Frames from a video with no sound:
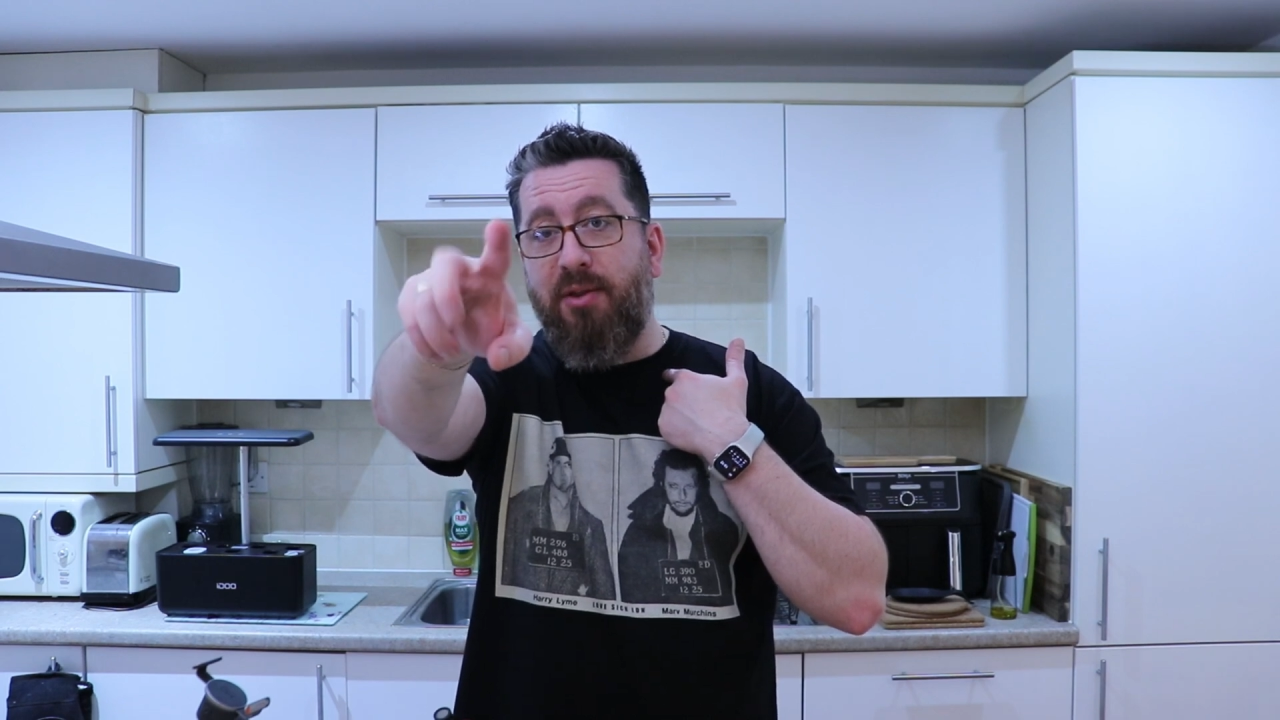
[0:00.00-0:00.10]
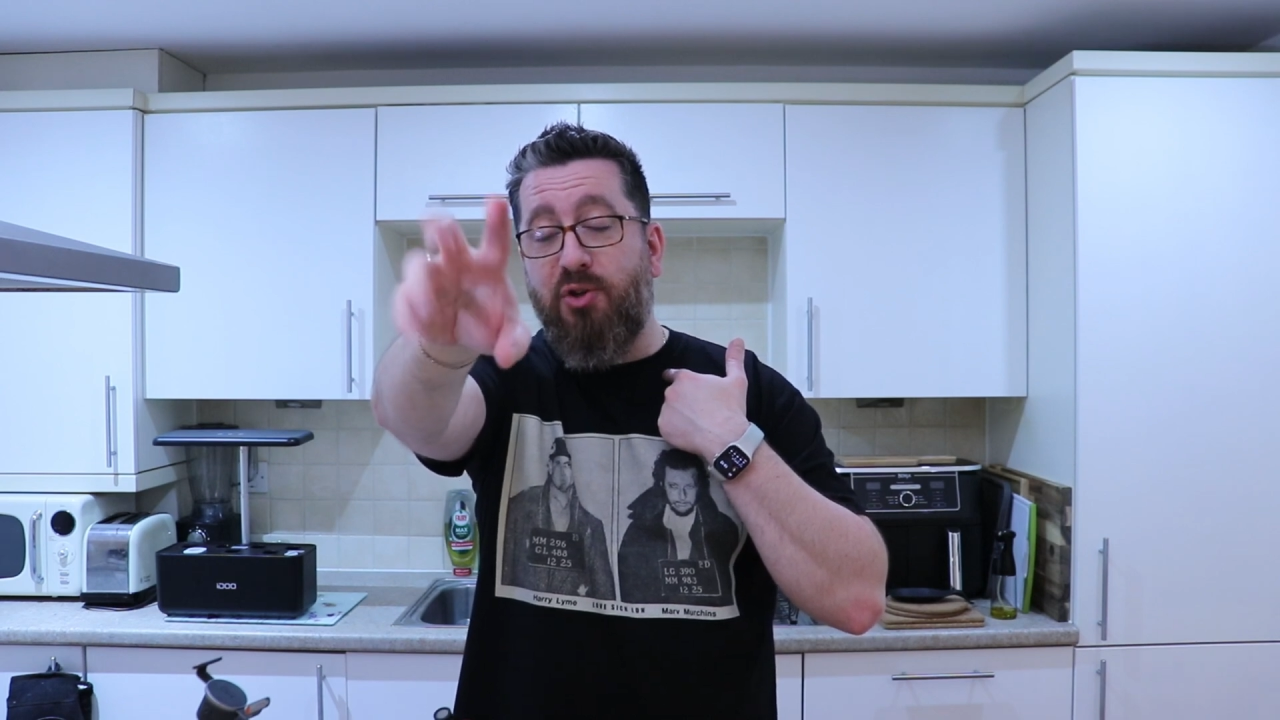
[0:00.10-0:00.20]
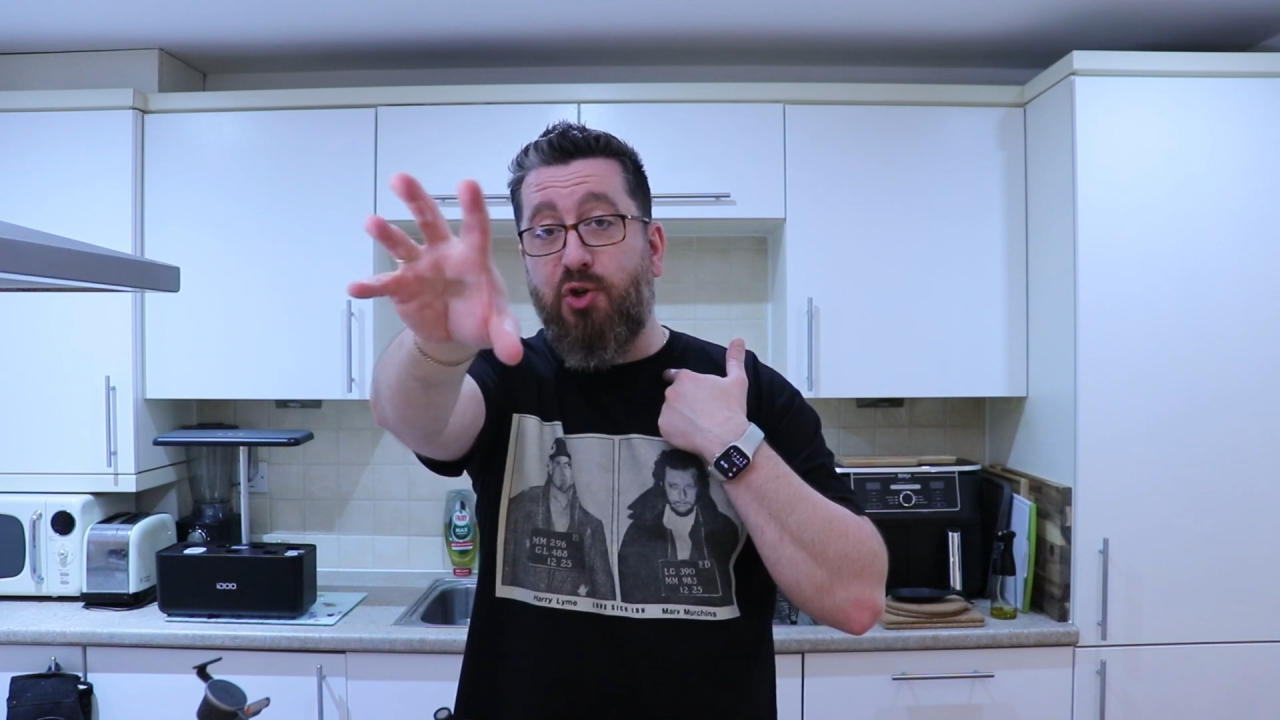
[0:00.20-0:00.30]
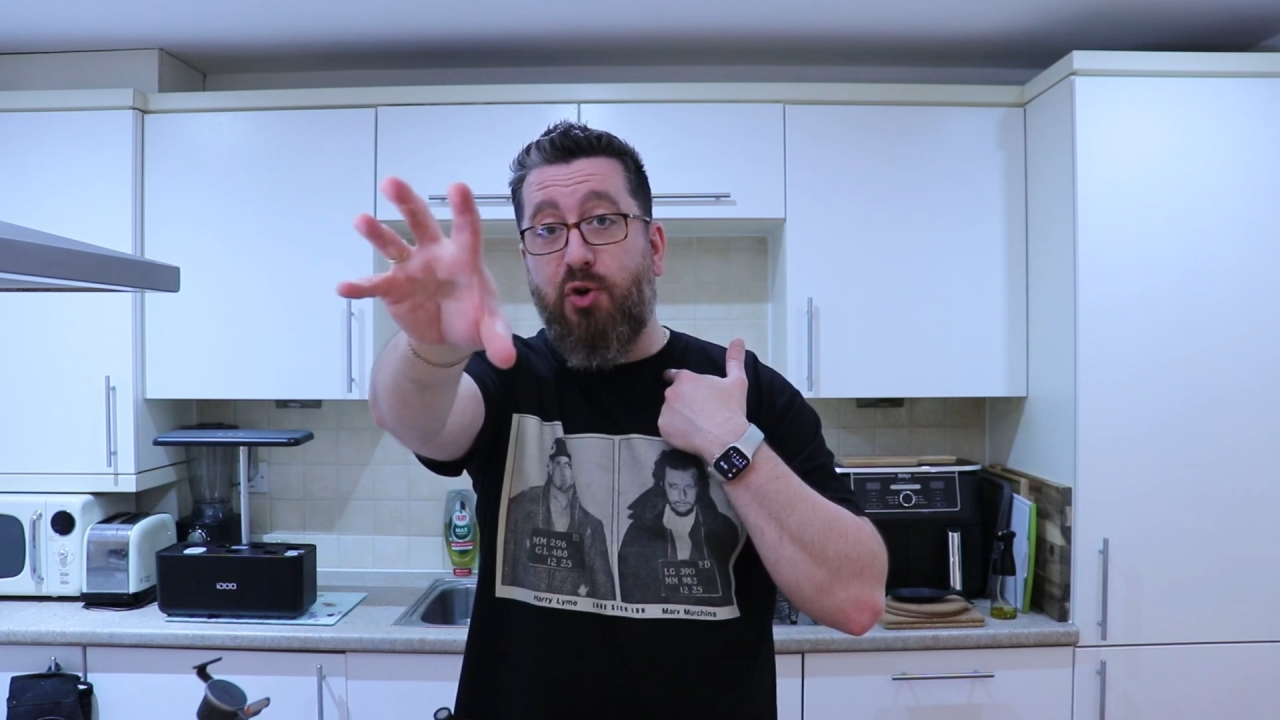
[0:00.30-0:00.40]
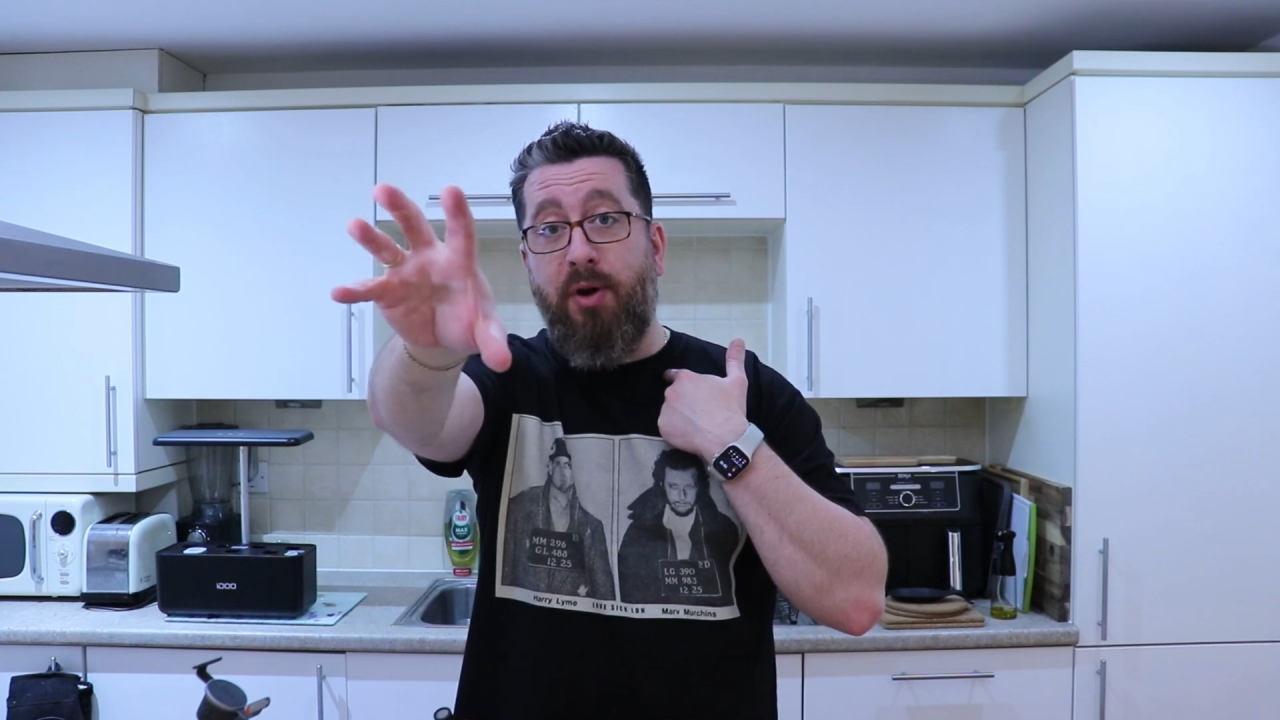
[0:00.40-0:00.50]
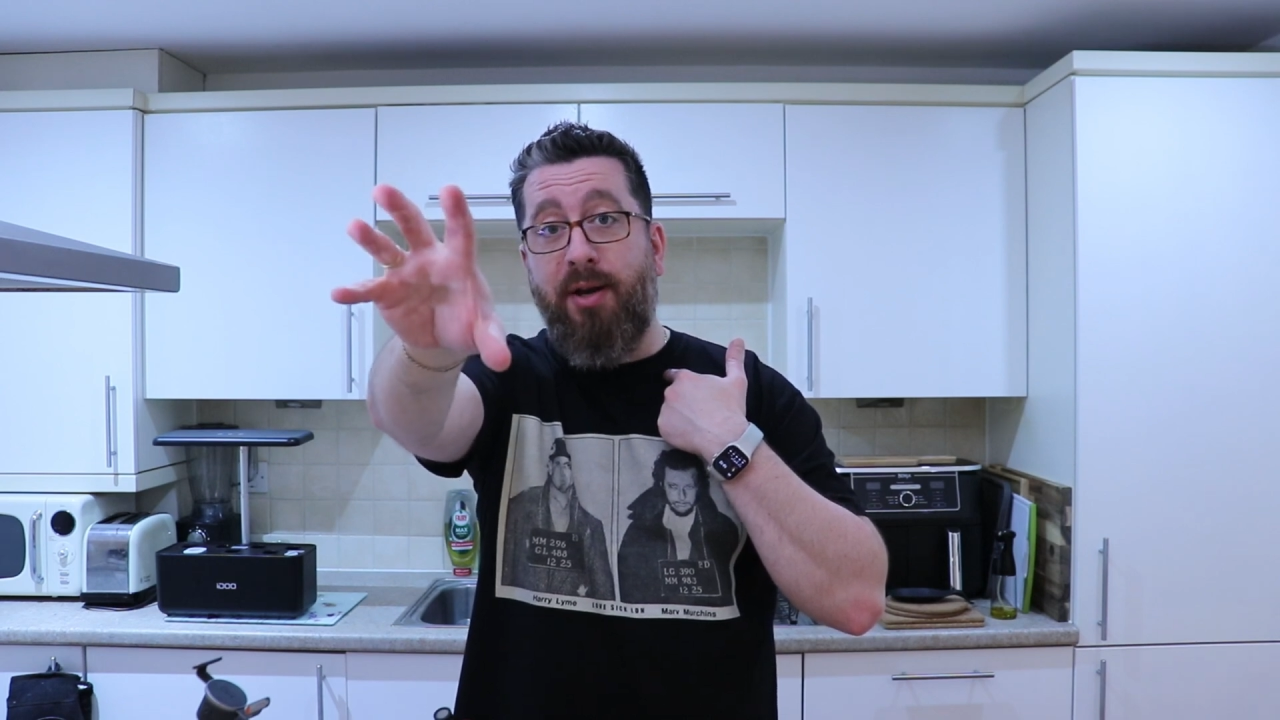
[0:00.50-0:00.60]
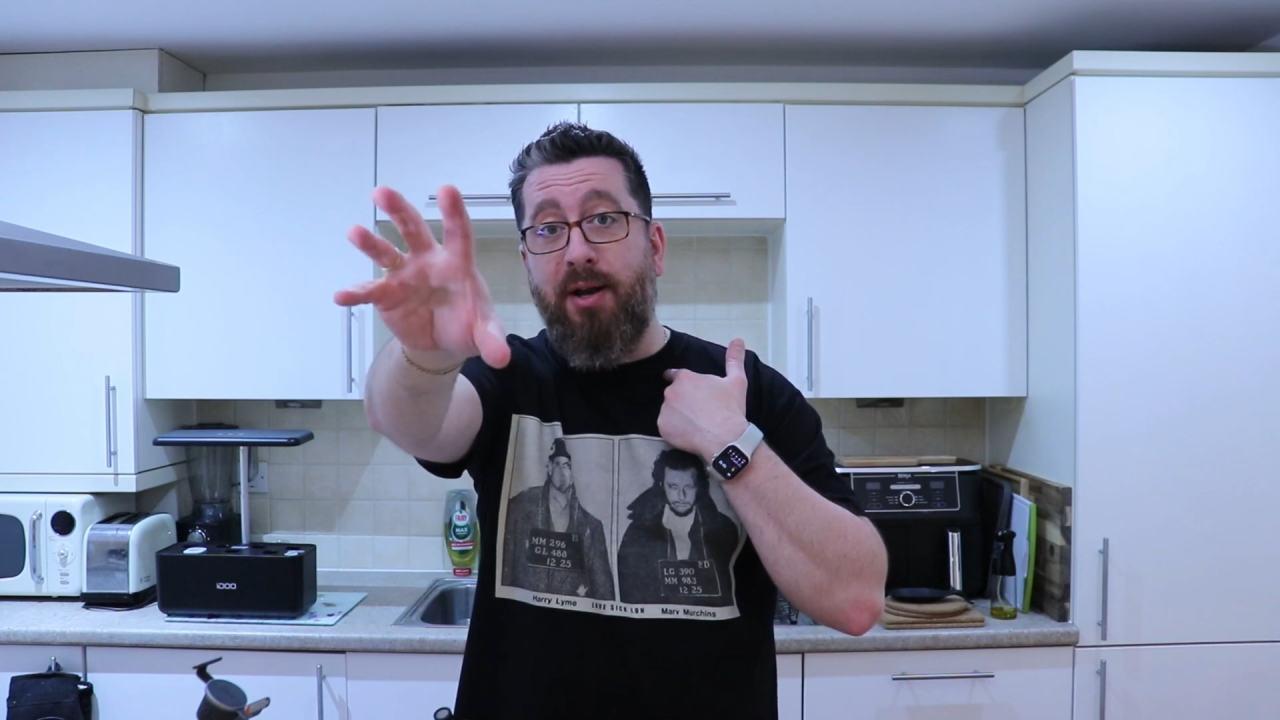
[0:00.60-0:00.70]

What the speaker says: screen,